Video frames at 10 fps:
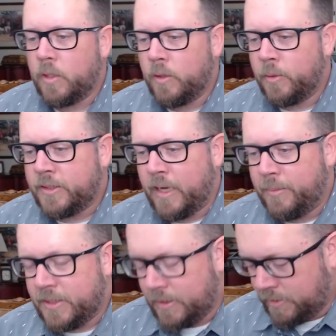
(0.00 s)
What time
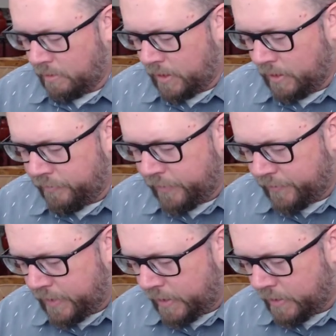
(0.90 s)
is it? It's already
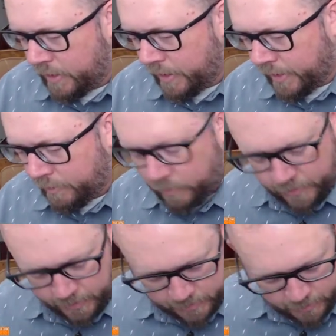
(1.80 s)
11.15. I got
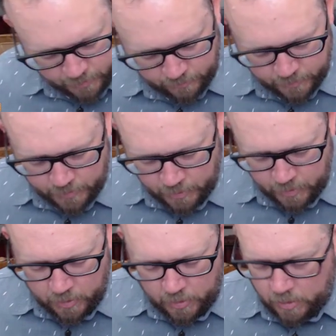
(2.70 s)
things to do.
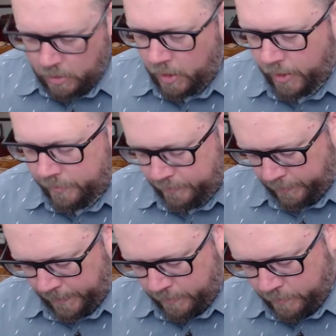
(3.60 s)
All right.
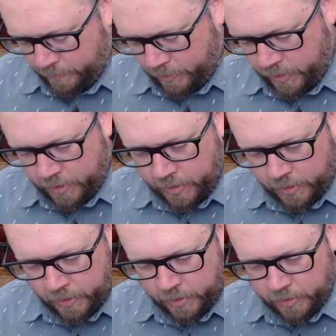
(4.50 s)
We're going to... Uh,